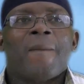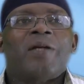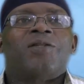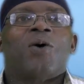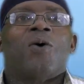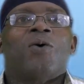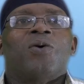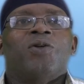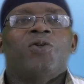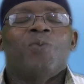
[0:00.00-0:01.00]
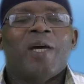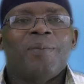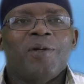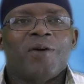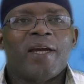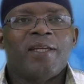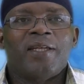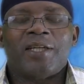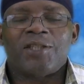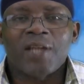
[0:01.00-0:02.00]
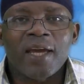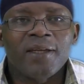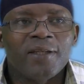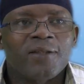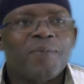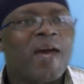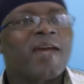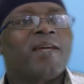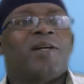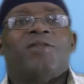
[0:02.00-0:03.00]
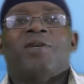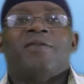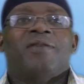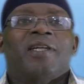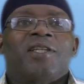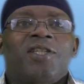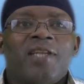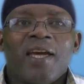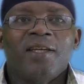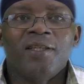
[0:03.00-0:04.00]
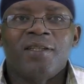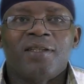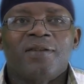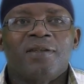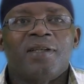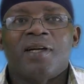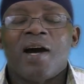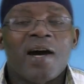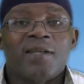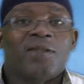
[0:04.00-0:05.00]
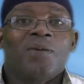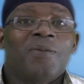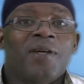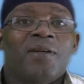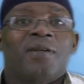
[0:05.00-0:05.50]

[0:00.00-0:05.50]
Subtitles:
So you might be riding a Chinese bike or driving a Chinese car or something,